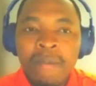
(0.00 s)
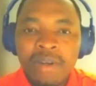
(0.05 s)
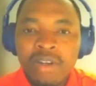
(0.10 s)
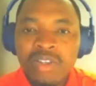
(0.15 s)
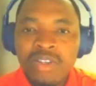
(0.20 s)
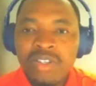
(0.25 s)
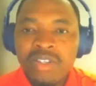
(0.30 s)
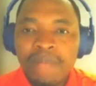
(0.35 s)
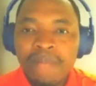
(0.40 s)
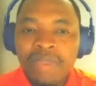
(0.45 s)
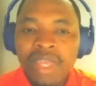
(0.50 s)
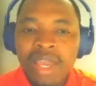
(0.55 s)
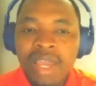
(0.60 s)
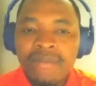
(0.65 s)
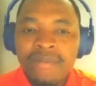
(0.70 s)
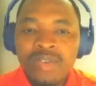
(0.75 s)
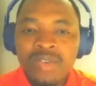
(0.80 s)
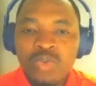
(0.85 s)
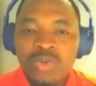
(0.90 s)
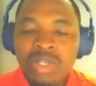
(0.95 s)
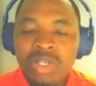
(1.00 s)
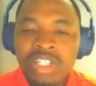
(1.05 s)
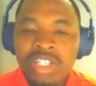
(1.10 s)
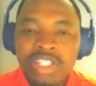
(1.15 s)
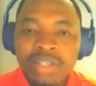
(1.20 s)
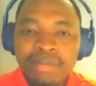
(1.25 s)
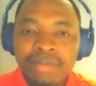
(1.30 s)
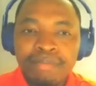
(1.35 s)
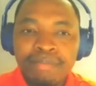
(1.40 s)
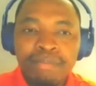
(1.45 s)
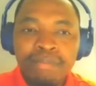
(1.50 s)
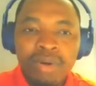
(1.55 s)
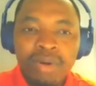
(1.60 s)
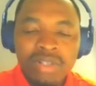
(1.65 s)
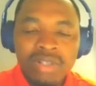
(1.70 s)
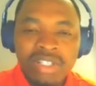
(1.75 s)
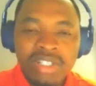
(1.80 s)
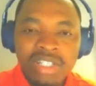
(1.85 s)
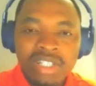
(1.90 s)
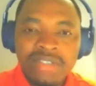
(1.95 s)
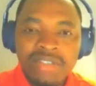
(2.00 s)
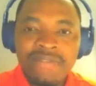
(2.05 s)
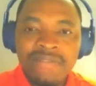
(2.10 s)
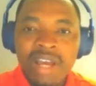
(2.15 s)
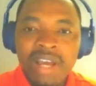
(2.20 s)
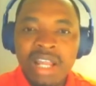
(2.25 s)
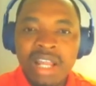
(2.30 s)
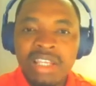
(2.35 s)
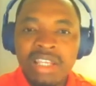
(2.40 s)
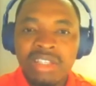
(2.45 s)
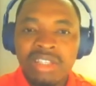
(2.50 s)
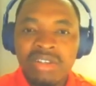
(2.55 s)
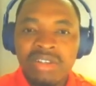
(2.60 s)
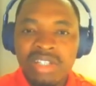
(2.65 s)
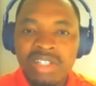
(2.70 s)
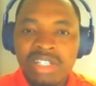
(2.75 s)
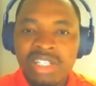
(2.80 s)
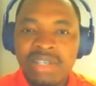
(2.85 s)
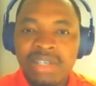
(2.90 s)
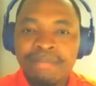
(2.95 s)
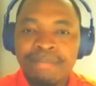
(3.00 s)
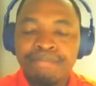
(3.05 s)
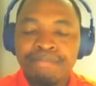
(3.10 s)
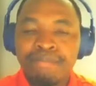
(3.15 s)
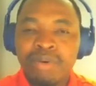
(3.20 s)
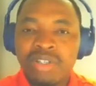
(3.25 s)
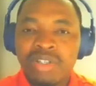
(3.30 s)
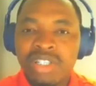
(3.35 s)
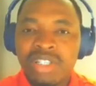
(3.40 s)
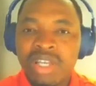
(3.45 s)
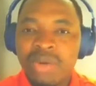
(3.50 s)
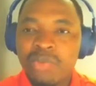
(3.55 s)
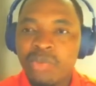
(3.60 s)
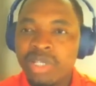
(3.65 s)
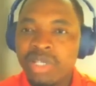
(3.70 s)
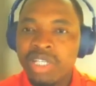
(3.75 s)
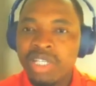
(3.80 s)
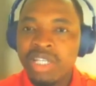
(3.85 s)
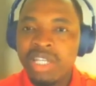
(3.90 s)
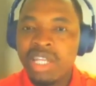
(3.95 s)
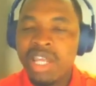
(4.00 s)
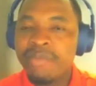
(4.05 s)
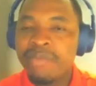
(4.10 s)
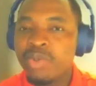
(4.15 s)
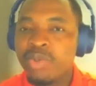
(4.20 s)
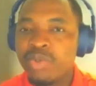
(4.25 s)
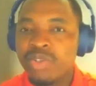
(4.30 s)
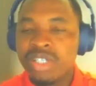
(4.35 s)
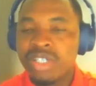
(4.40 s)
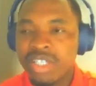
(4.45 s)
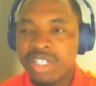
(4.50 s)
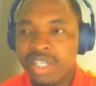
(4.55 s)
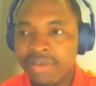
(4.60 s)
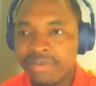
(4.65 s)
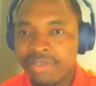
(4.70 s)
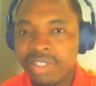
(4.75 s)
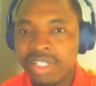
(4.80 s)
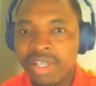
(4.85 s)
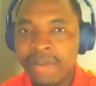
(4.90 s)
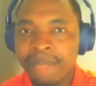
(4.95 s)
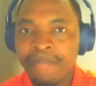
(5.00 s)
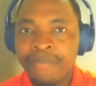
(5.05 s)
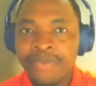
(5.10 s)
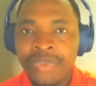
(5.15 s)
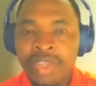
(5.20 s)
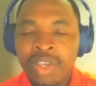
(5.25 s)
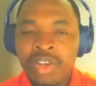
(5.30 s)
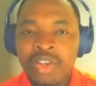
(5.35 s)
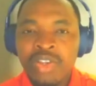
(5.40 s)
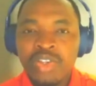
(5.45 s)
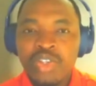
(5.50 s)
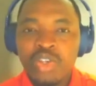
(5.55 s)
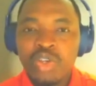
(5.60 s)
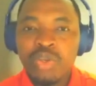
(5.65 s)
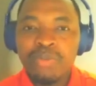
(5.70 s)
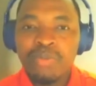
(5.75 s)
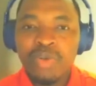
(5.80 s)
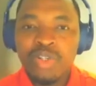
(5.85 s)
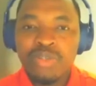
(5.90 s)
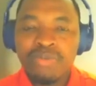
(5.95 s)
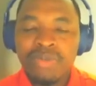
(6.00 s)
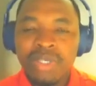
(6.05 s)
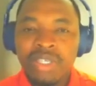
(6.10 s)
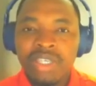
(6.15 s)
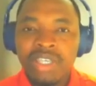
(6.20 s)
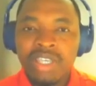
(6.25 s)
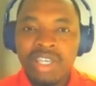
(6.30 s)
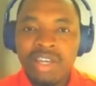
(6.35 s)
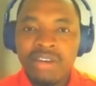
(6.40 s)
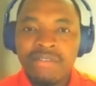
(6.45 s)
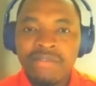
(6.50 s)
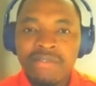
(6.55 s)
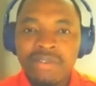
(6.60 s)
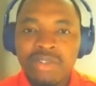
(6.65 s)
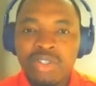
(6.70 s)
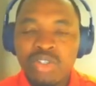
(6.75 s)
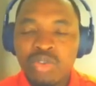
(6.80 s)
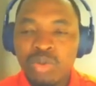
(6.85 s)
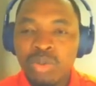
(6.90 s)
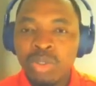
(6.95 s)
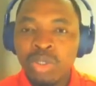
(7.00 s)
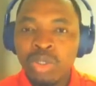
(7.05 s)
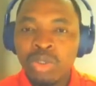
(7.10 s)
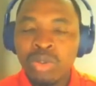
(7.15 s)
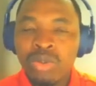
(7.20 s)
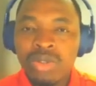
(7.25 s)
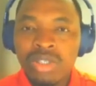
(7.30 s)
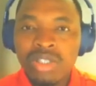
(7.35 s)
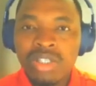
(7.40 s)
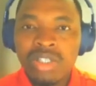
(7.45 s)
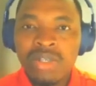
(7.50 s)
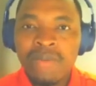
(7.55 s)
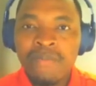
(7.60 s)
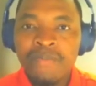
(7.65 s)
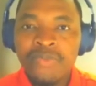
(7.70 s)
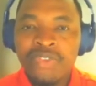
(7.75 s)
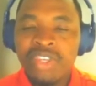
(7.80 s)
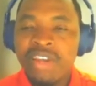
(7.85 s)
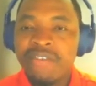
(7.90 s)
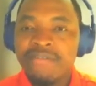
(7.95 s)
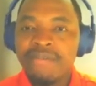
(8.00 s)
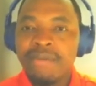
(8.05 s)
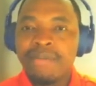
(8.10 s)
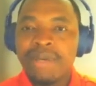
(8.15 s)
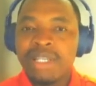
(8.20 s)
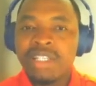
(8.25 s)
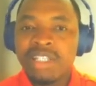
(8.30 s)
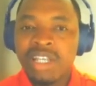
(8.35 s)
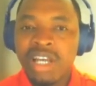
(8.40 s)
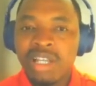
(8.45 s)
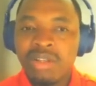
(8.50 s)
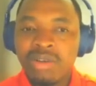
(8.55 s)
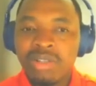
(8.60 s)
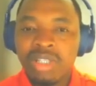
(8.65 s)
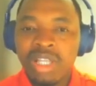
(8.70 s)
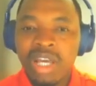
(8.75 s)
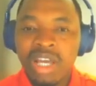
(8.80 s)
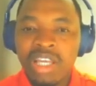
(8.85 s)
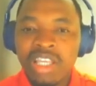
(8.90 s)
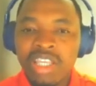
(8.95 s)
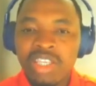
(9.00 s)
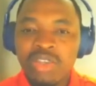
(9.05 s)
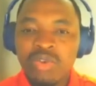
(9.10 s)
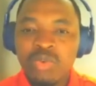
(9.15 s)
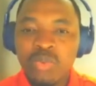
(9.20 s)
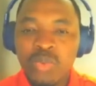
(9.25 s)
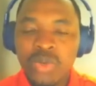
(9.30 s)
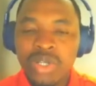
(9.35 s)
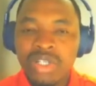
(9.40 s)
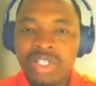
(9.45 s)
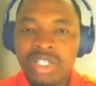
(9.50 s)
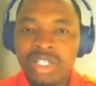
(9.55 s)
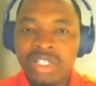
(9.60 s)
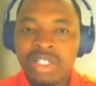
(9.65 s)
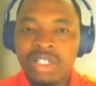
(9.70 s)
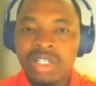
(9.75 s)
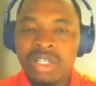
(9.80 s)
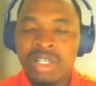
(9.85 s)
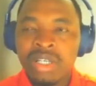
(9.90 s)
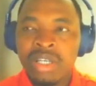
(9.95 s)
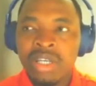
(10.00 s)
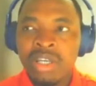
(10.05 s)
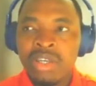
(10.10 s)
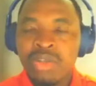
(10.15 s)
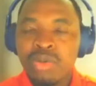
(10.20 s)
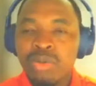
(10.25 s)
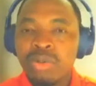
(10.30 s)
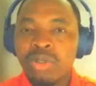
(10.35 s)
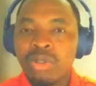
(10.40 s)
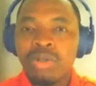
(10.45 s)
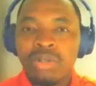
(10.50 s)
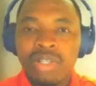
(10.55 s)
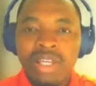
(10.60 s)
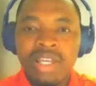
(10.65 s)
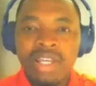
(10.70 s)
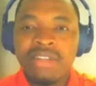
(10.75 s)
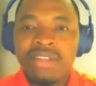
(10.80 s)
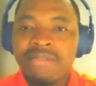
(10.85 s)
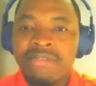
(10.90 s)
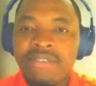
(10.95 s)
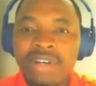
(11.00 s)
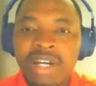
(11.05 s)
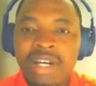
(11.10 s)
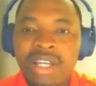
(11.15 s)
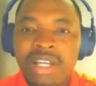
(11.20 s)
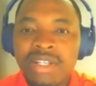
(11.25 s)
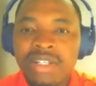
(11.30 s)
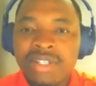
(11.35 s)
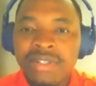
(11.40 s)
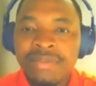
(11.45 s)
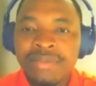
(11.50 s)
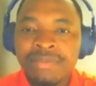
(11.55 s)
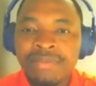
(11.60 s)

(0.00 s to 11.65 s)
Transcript: But sometimes when it imports this file, it doesn't import them with the name you saved them. So you must be careful to note the alphabetical order in which you loaded the files.